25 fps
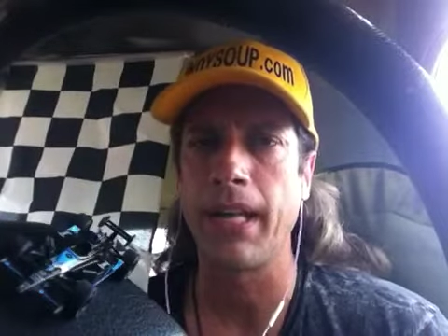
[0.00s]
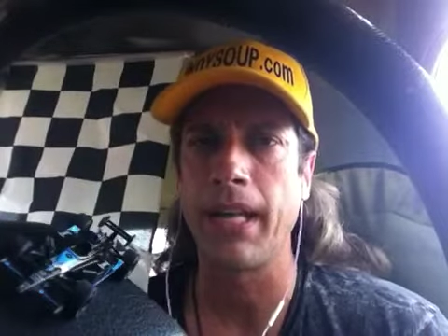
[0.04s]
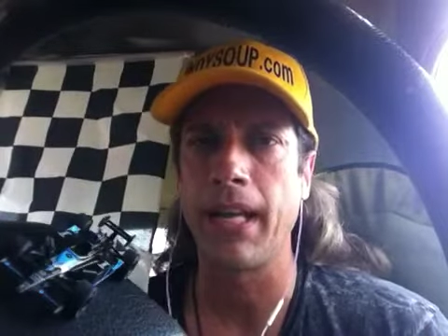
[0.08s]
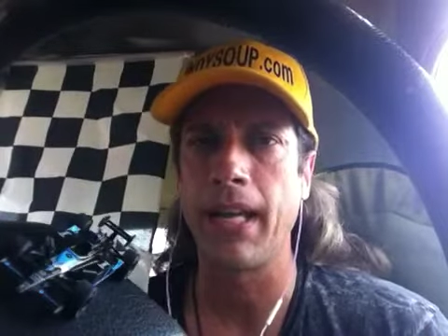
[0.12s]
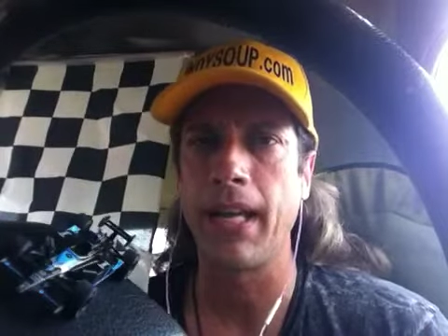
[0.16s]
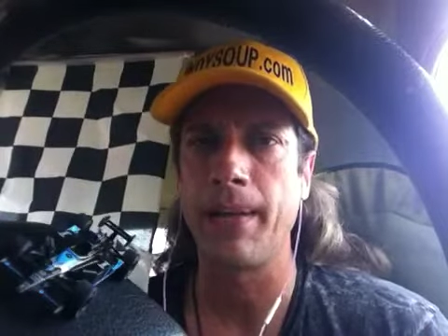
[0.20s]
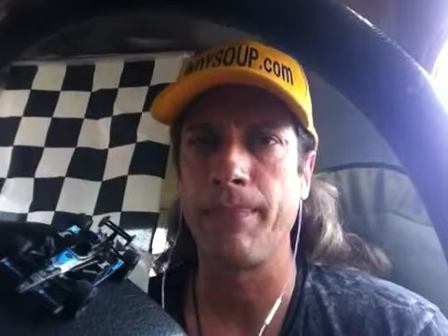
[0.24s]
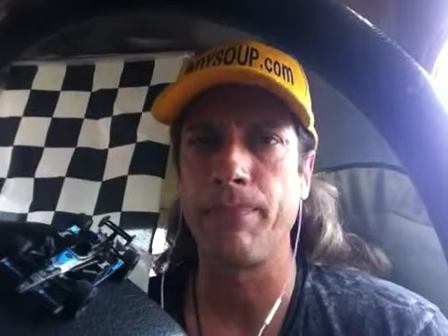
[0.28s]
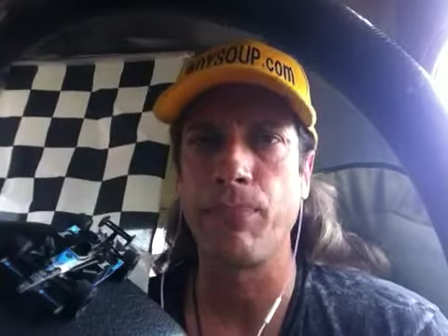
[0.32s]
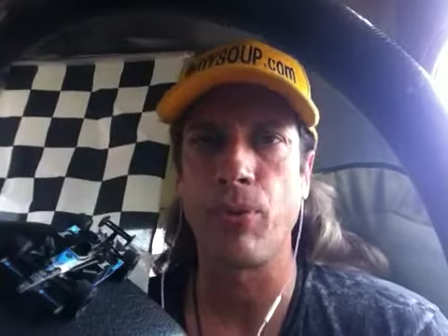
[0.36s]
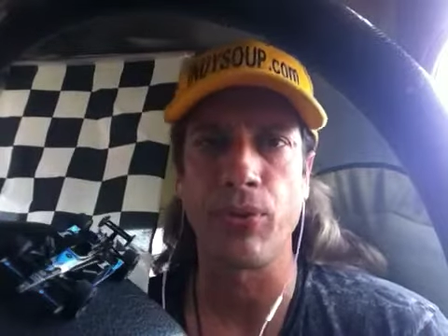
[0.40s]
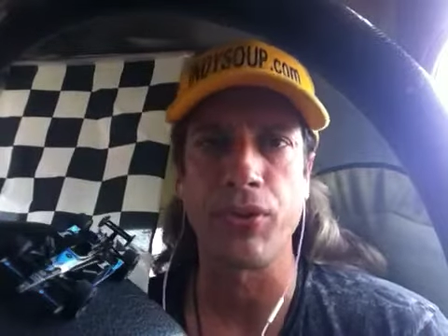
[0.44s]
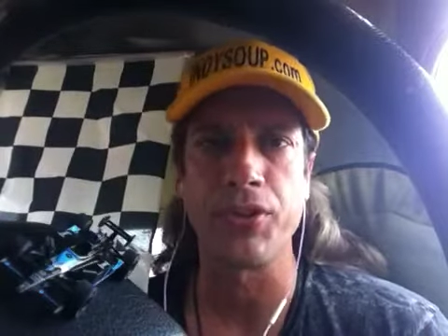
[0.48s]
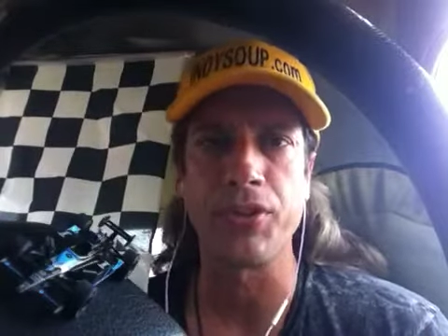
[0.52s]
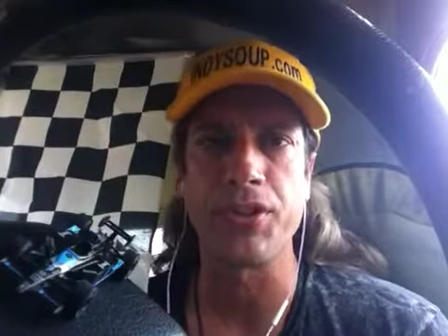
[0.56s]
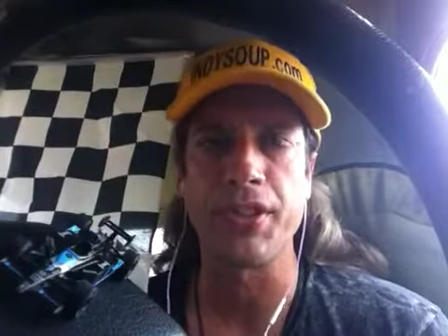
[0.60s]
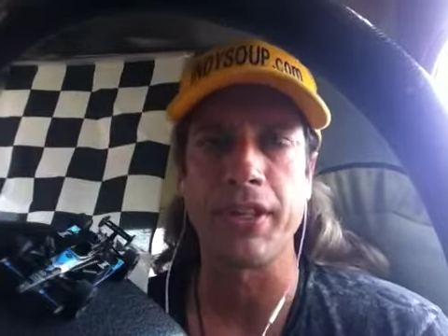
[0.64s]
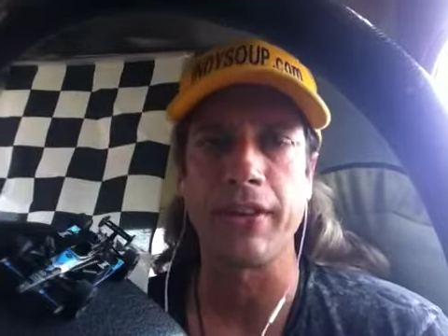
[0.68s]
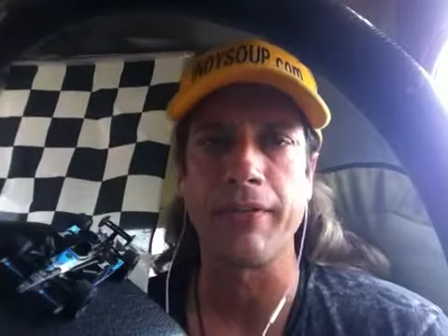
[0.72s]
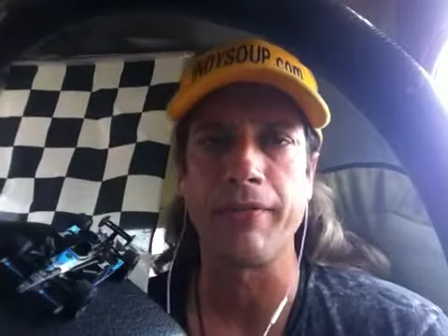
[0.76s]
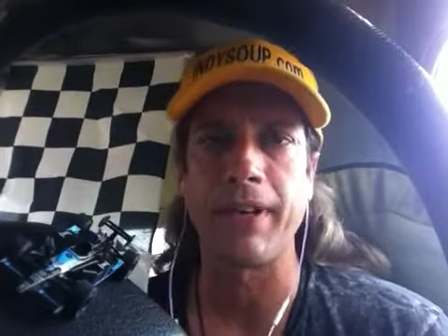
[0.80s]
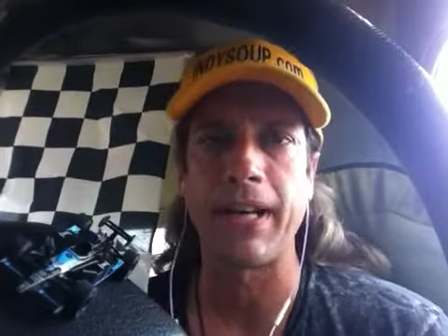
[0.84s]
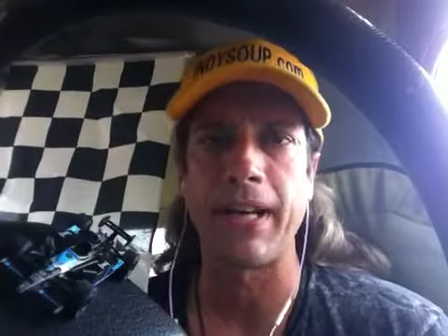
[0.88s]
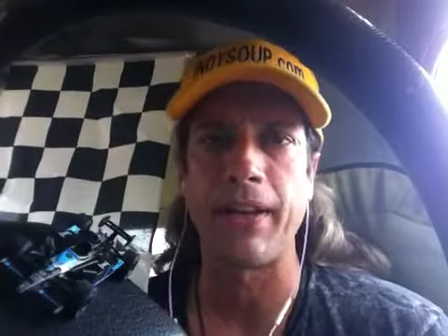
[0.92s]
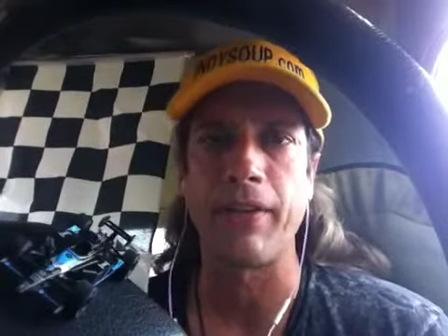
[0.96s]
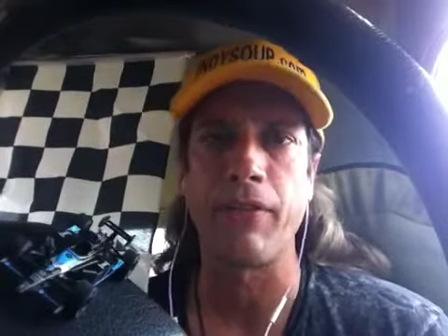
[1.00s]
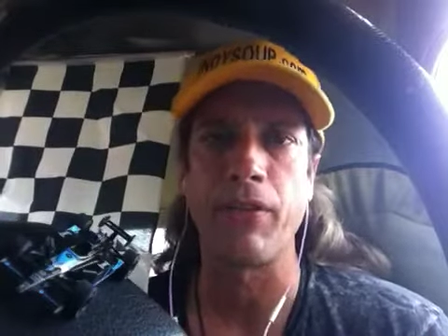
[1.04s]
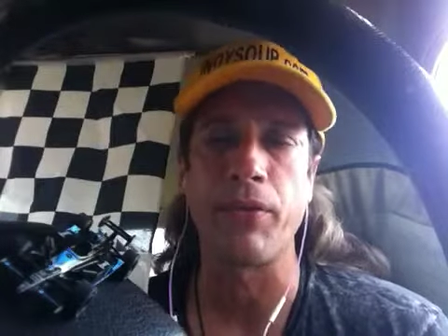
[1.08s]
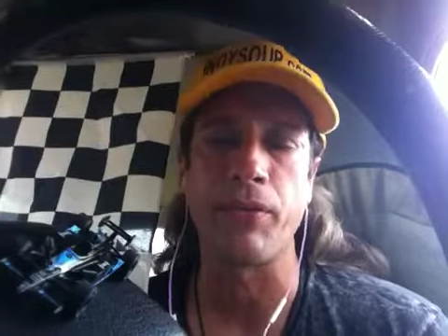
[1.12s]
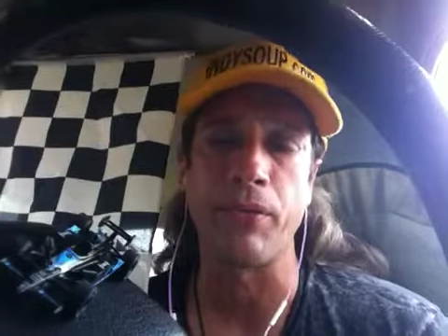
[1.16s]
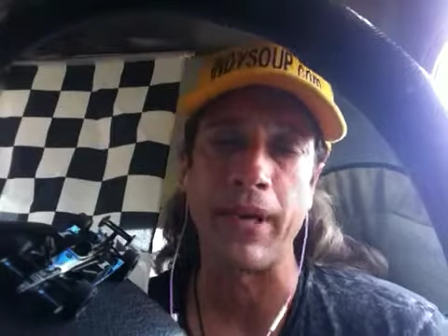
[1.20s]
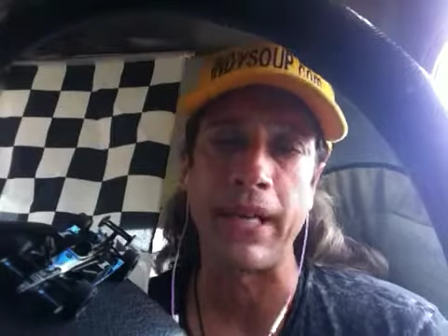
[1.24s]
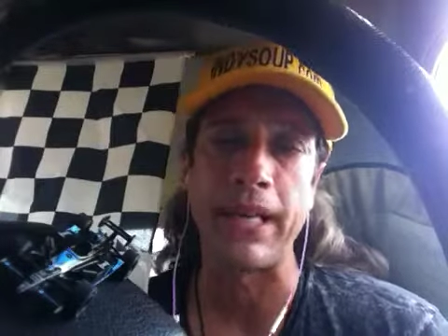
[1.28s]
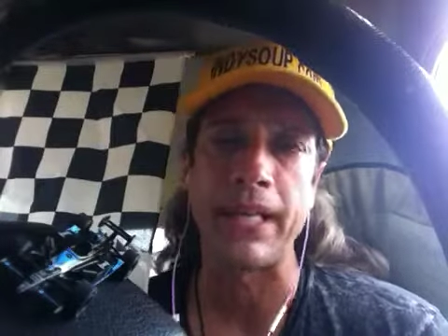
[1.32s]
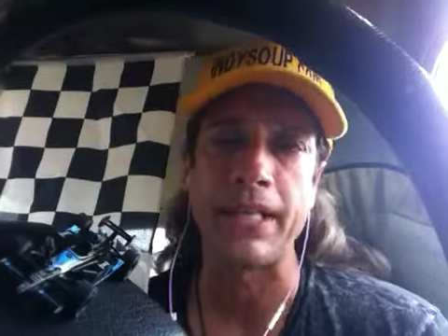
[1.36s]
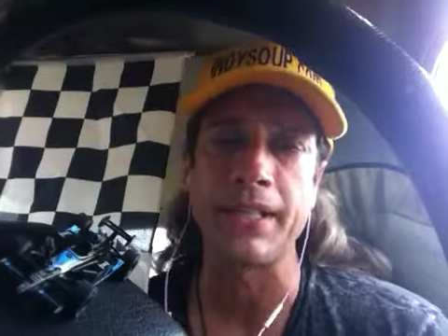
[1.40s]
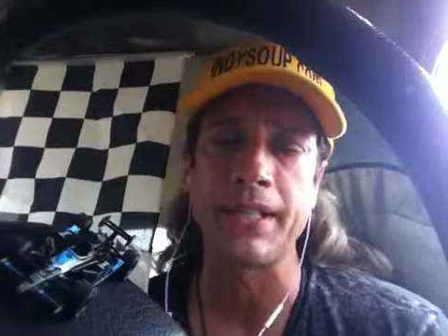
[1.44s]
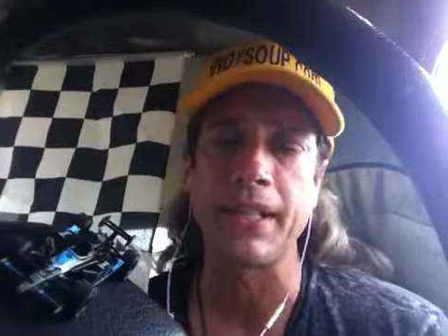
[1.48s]
and pulled herself out of the
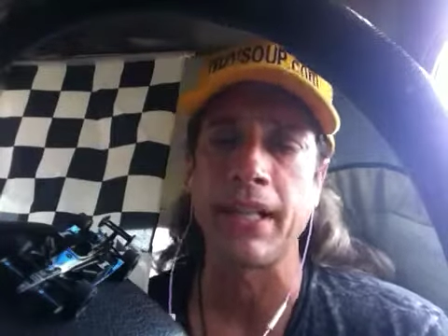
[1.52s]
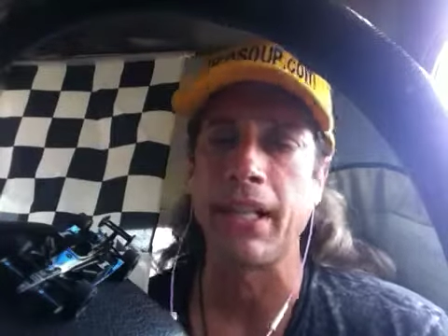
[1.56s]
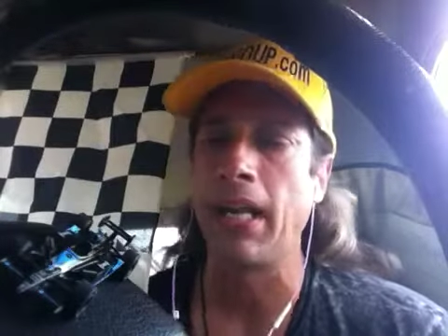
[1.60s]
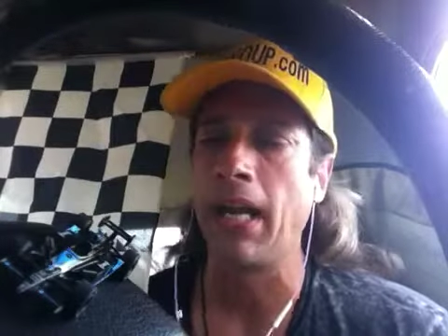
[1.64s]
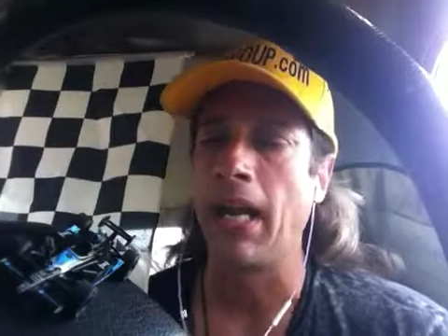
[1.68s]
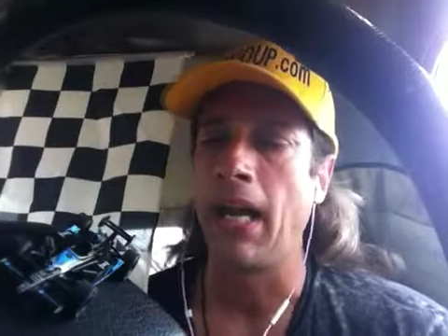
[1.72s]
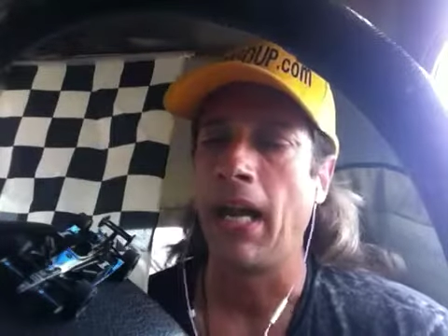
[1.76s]
race.